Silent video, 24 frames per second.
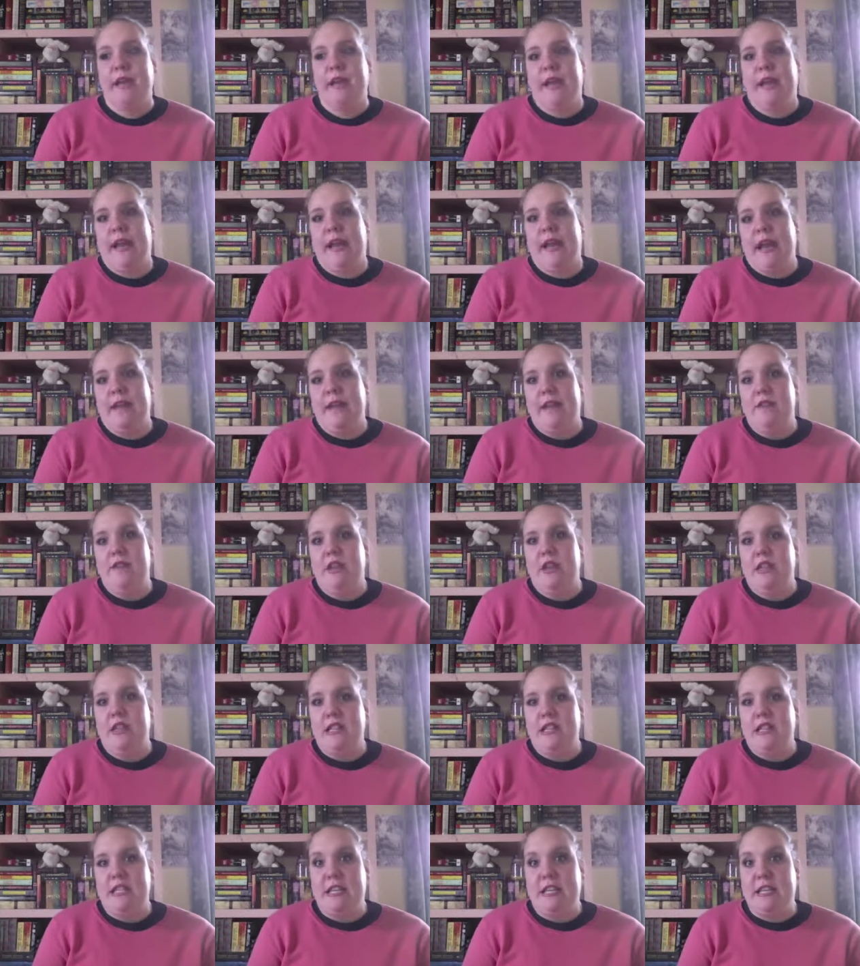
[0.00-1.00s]
Again, I have
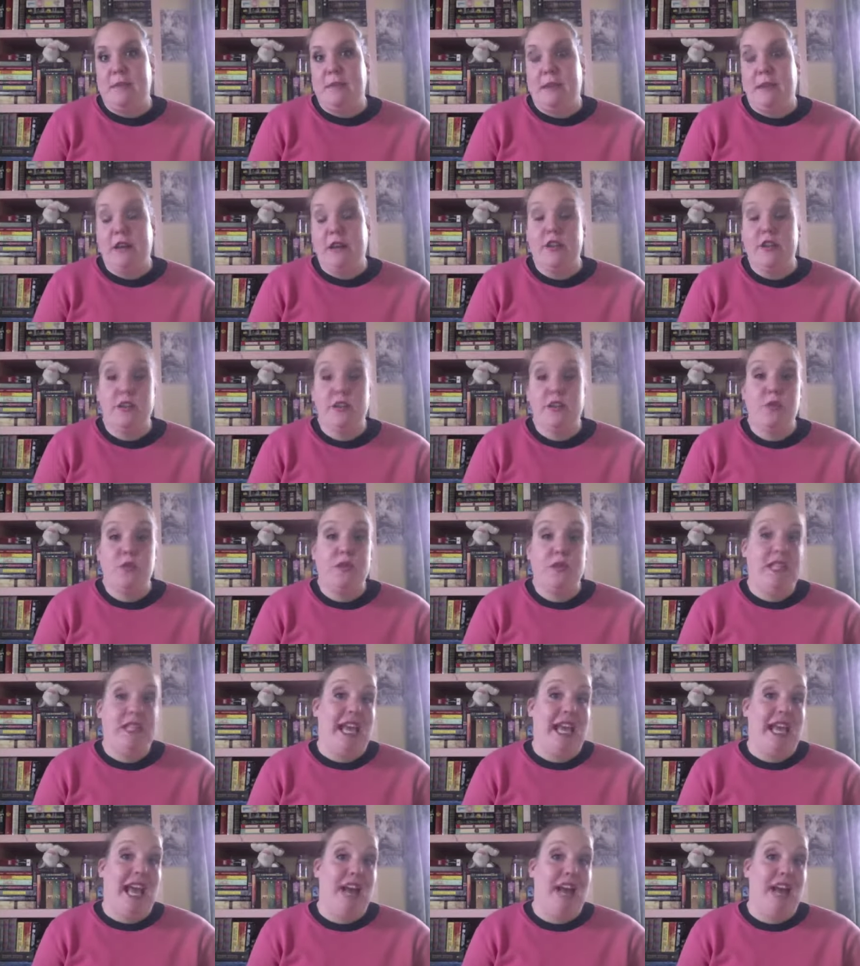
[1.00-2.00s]
nothing to compare it to
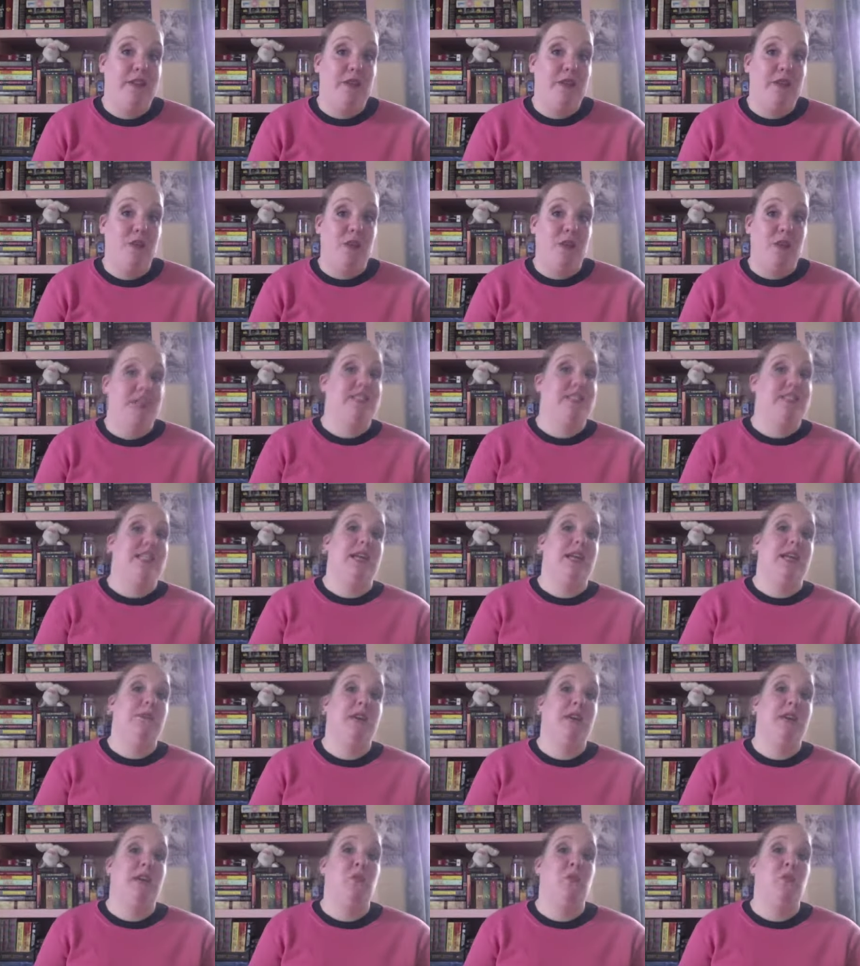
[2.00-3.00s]
because I haven't read
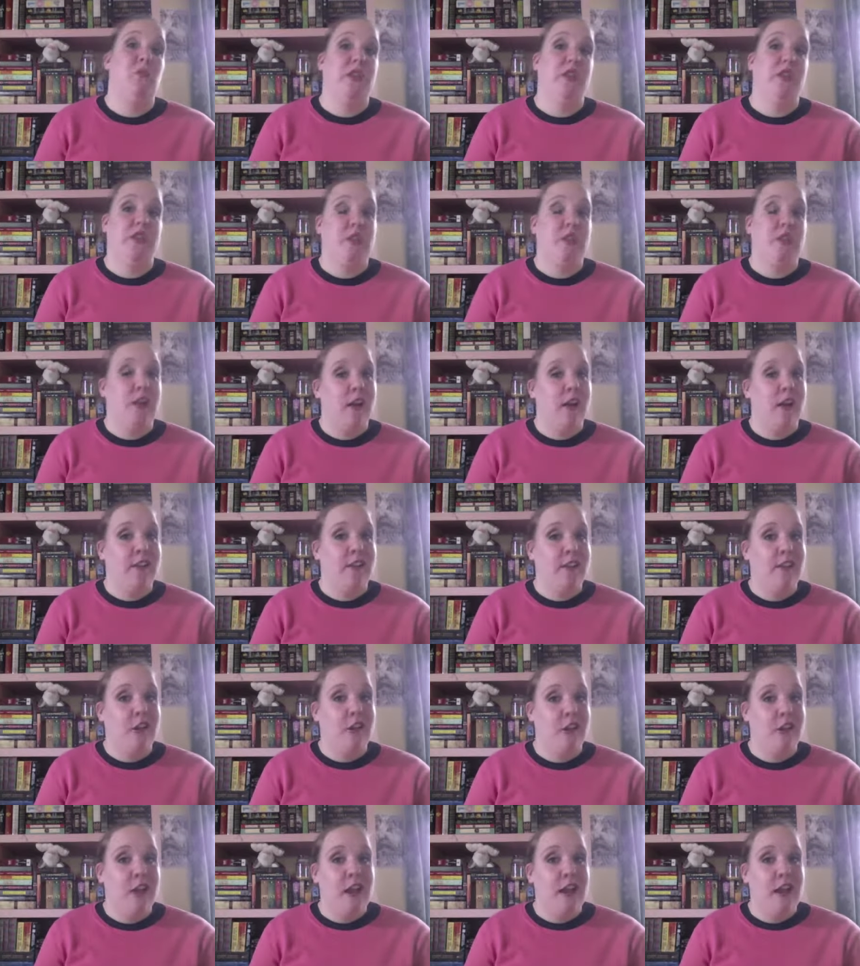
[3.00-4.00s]
Sandman with the
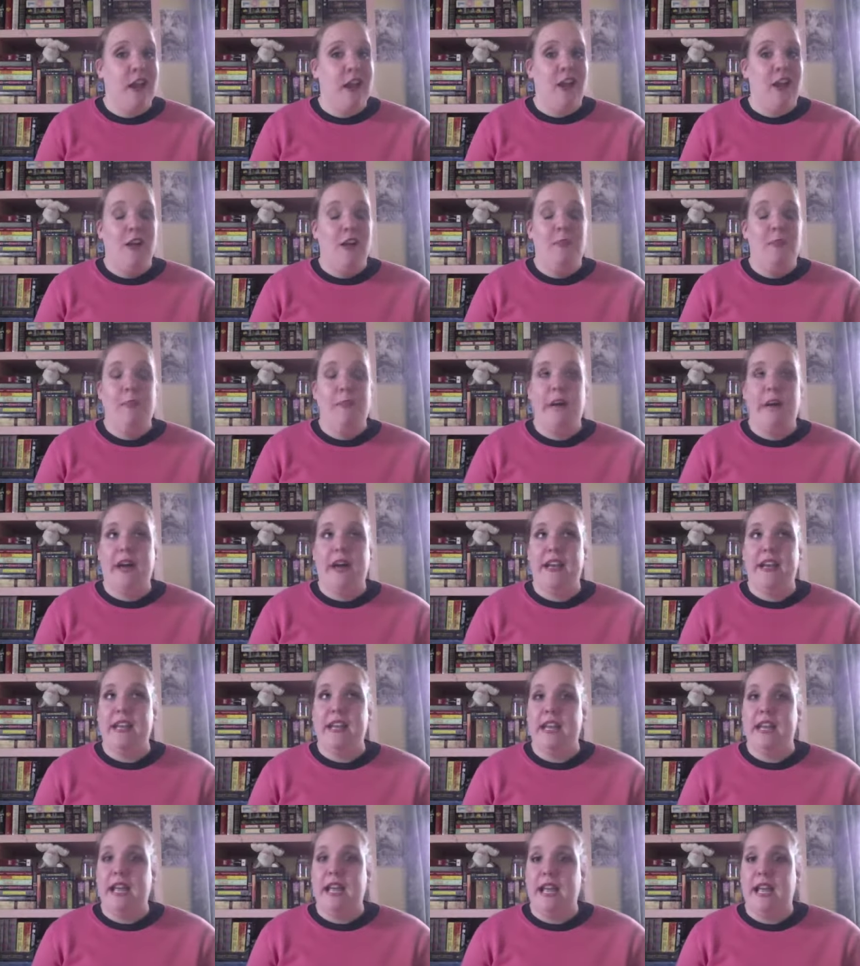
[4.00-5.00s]
color,
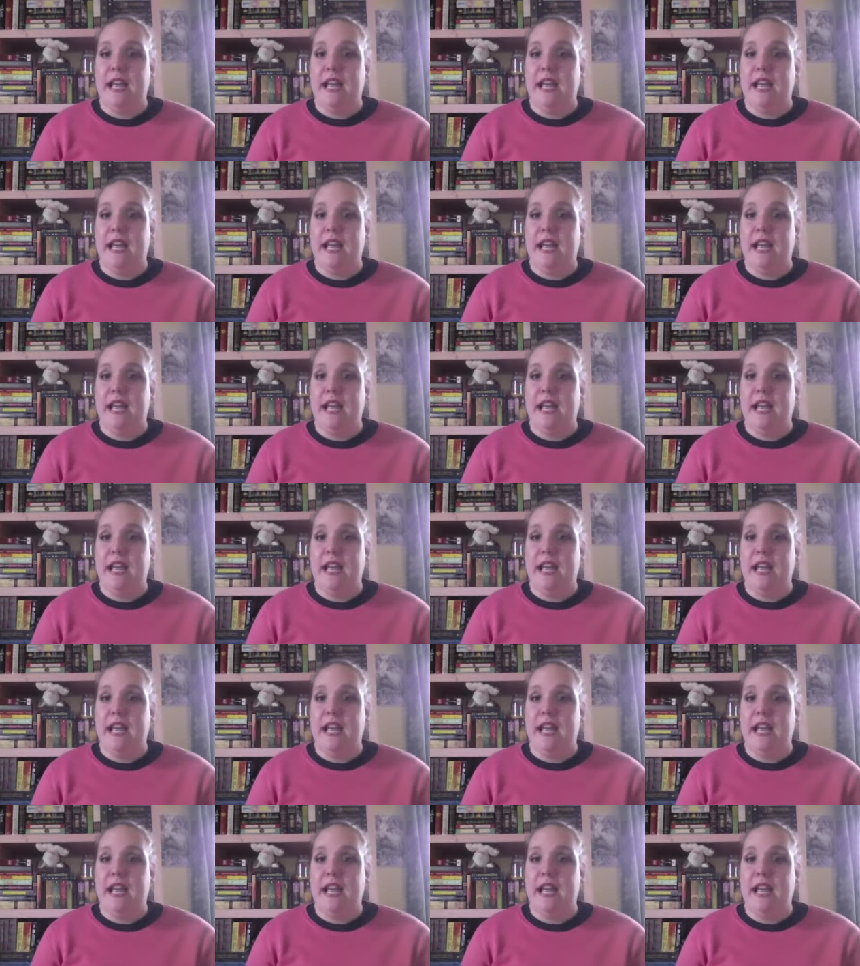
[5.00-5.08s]
but